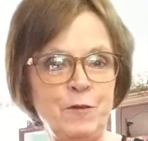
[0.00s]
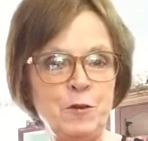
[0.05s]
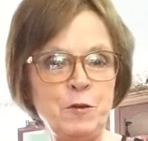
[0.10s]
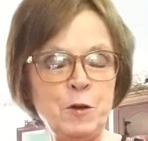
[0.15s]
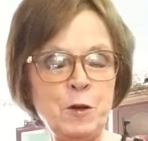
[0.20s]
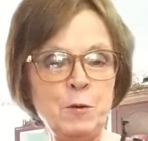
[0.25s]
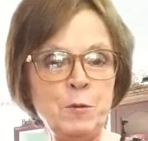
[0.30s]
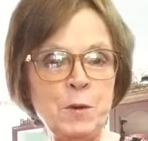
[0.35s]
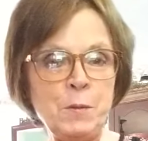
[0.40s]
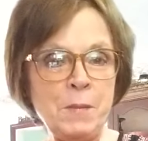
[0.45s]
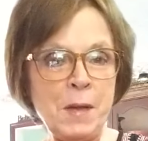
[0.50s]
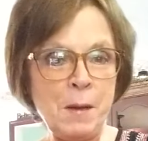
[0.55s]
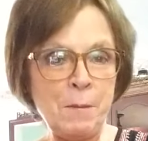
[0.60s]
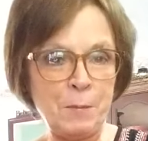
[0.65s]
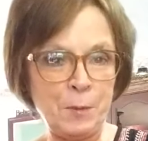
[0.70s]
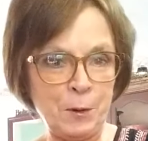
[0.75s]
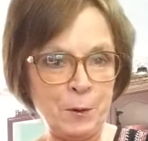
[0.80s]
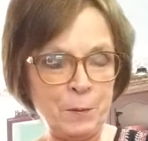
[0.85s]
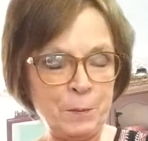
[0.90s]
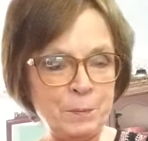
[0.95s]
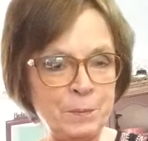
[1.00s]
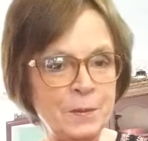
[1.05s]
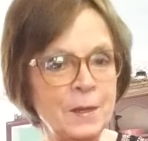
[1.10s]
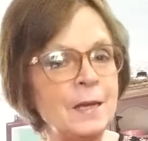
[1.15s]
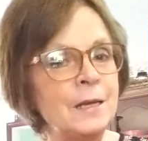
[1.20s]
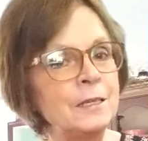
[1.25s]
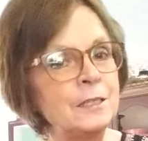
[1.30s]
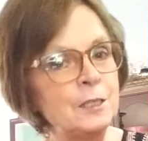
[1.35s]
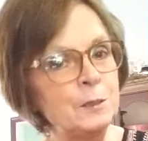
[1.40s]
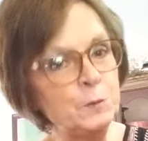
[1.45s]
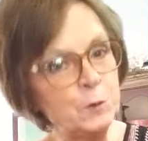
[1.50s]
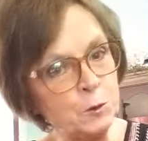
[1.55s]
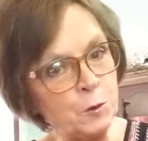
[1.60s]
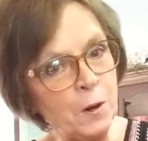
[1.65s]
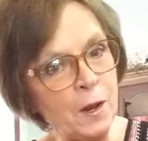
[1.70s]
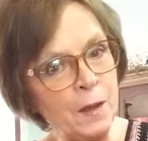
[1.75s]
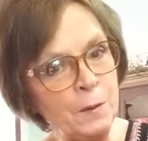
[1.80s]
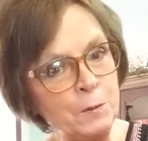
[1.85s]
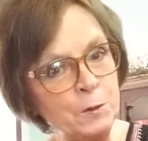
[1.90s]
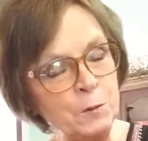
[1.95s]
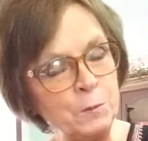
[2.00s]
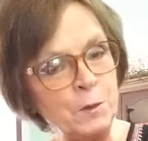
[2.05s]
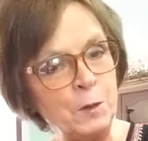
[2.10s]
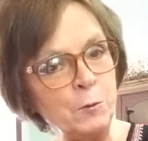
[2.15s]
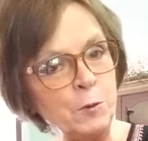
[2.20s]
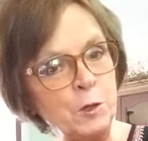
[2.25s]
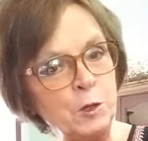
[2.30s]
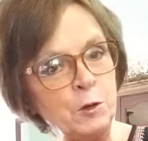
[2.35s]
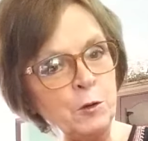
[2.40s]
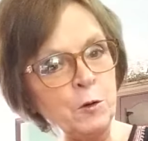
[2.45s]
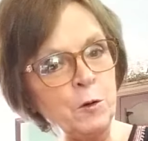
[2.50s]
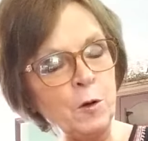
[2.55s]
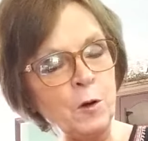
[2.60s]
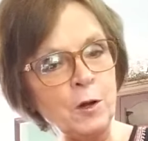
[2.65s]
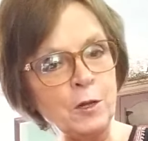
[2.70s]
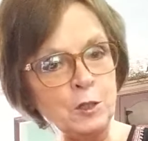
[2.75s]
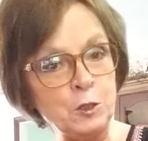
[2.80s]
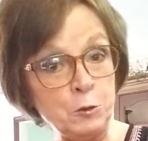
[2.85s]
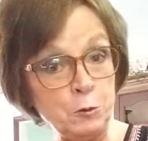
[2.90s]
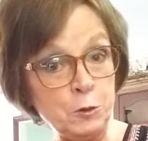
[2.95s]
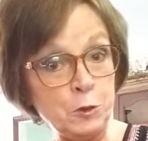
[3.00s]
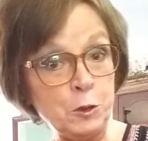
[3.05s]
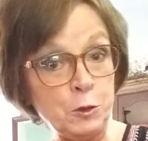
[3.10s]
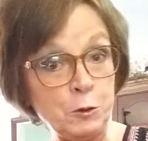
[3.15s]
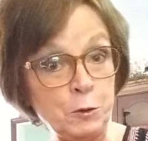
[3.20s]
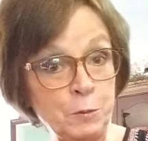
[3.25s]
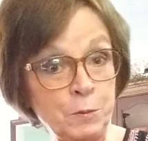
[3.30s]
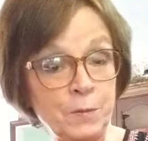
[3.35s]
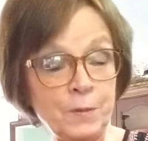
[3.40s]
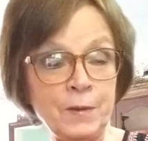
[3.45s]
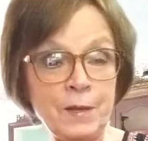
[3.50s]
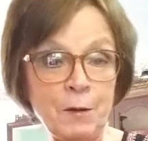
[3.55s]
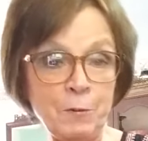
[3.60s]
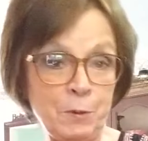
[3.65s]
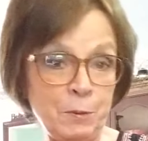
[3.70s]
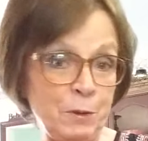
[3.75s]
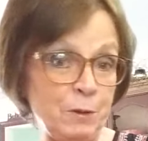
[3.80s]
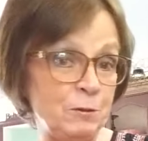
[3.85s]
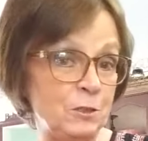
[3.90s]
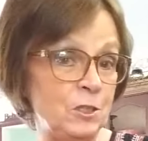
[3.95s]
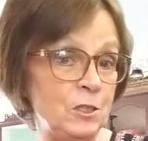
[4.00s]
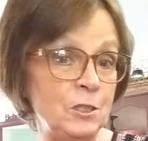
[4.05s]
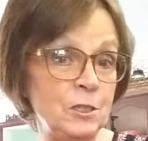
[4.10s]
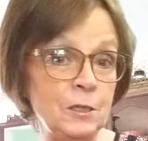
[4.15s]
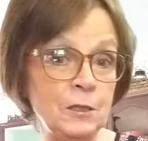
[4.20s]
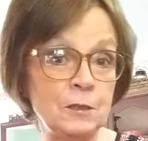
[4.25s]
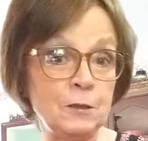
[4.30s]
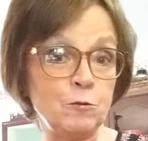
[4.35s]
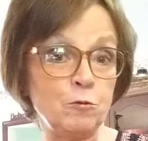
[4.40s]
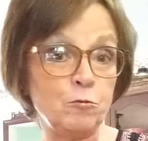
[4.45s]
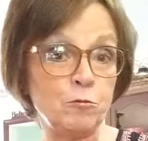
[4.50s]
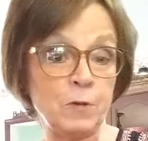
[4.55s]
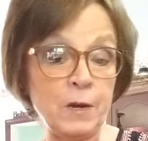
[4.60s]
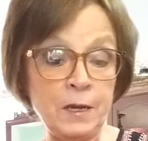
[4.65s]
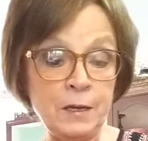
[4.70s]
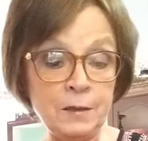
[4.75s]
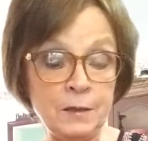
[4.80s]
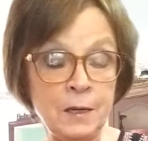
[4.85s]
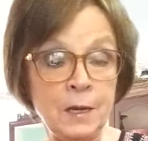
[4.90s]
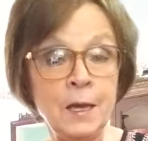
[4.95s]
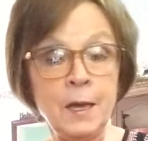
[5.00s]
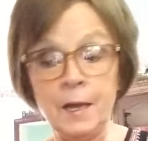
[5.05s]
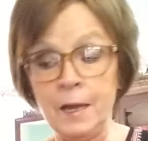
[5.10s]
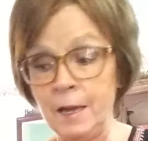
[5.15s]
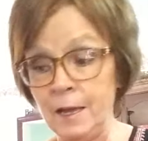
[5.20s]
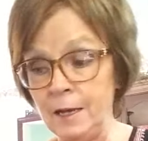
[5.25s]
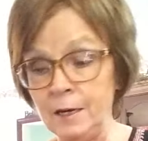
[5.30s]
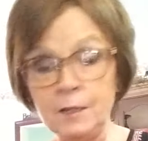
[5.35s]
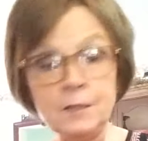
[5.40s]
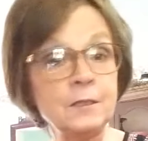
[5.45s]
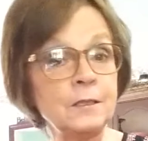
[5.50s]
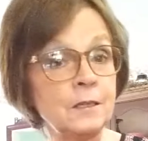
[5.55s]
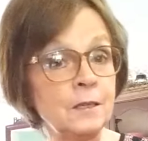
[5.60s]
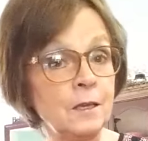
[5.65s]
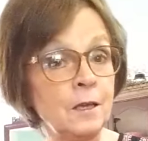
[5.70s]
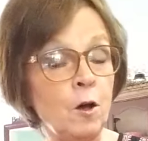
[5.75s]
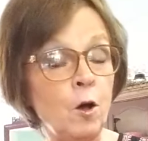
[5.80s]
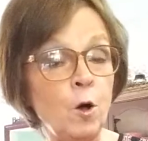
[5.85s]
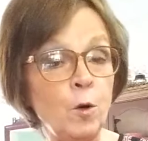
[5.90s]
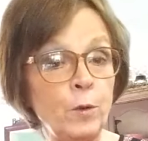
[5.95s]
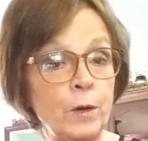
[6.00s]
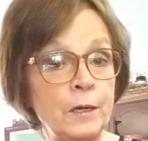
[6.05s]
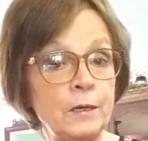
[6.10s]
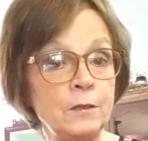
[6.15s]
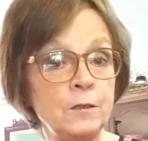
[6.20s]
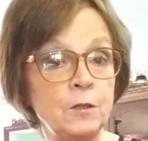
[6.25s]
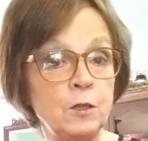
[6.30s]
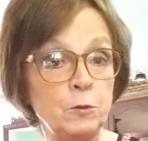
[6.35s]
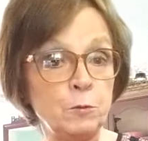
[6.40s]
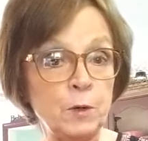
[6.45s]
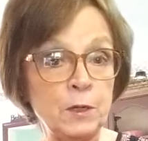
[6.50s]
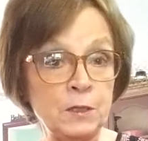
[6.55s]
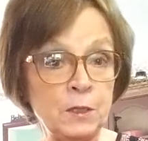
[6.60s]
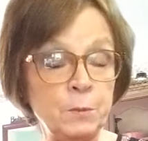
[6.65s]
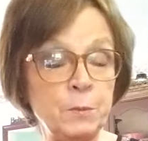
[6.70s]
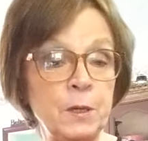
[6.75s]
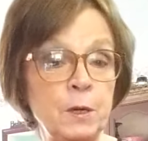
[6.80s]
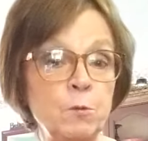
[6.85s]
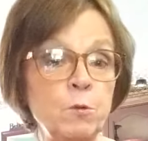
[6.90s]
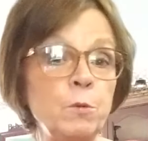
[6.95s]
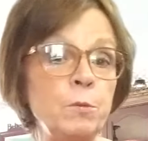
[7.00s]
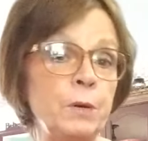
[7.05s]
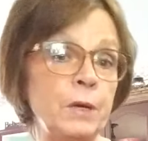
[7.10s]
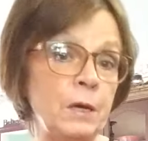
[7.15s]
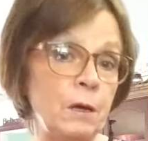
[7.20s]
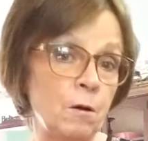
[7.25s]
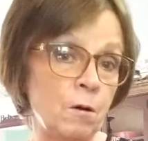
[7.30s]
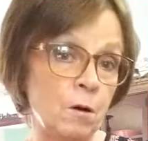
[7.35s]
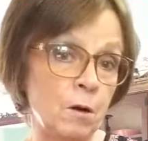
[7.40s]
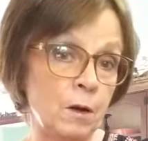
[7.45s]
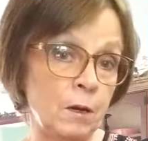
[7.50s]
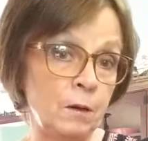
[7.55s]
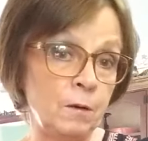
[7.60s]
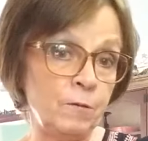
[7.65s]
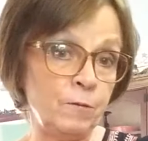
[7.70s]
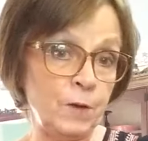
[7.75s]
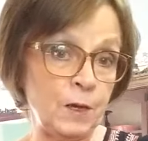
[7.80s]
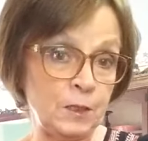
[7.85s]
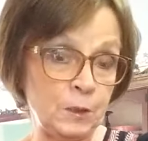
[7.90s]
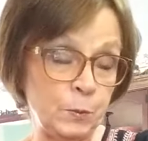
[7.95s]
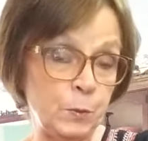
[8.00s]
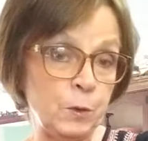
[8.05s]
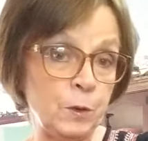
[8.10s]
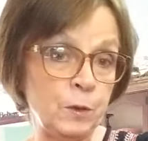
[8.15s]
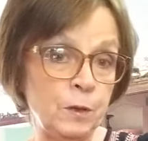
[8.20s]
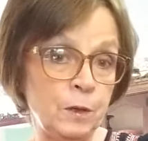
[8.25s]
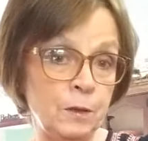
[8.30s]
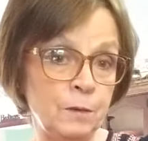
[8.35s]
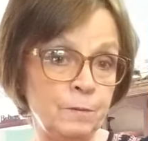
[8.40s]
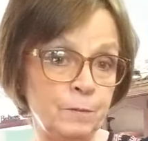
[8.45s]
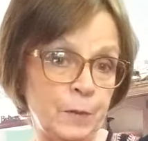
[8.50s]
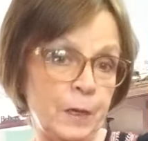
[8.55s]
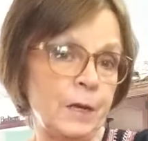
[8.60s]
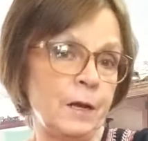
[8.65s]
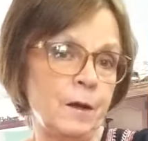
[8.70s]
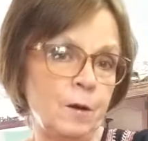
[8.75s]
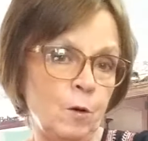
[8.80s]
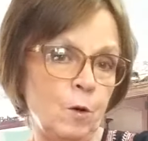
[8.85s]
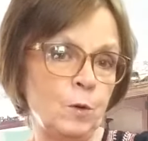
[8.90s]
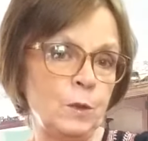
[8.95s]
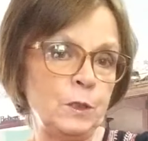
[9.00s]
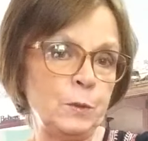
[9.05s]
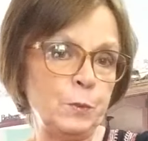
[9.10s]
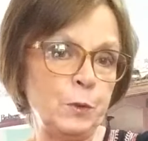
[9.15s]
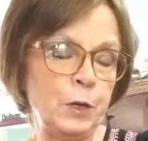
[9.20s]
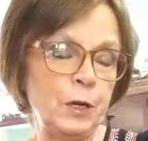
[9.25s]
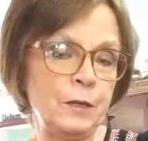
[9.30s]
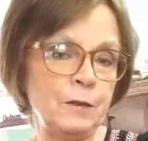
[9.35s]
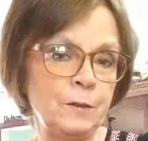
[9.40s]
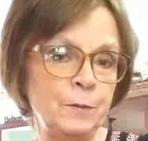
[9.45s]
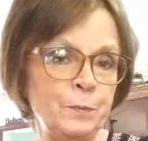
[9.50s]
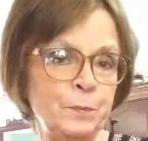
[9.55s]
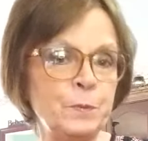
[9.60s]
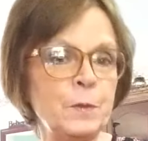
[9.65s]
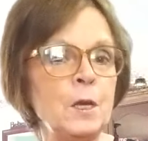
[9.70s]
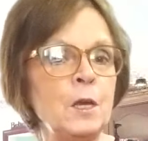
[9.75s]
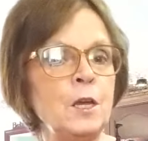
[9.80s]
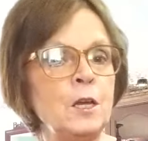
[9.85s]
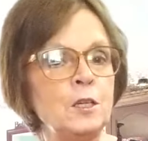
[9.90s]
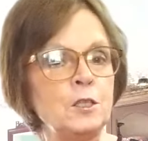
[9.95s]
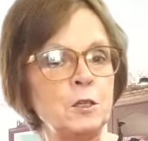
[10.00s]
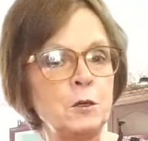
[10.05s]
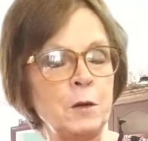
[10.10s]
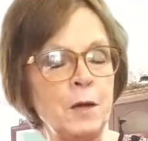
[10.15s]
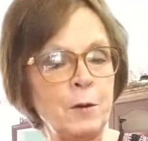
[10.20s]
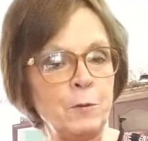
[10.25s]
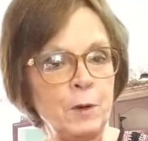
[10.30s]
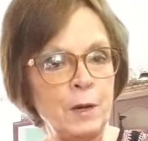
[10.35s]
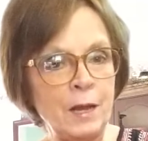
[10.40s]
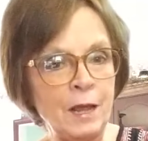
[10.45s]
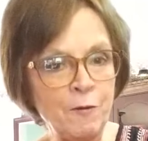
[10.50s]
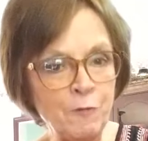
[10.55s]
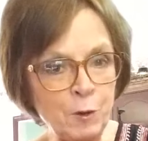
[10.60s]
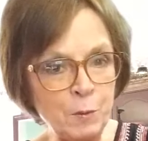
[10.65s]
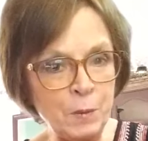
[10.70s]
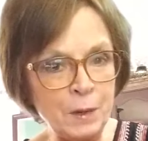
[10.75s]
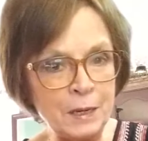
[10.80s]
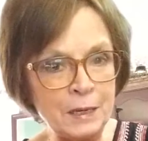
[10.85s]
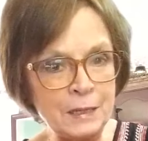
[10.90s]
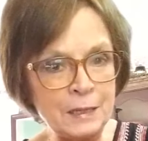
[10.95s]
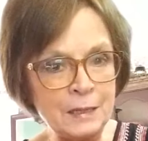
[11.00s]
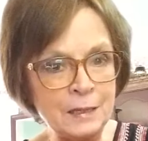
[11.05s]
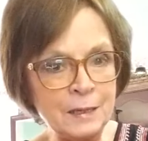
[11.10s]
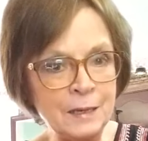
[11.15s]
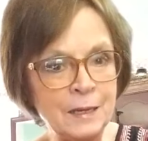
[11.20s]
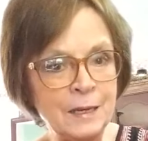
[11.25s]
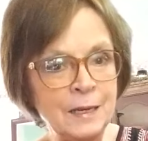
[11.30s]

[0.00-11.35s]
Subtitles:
you can remember, subscribe to me when you're on YouTube. That would be just great. And as always, the recipe will be on Facebook, like I always put it. So I want everybody,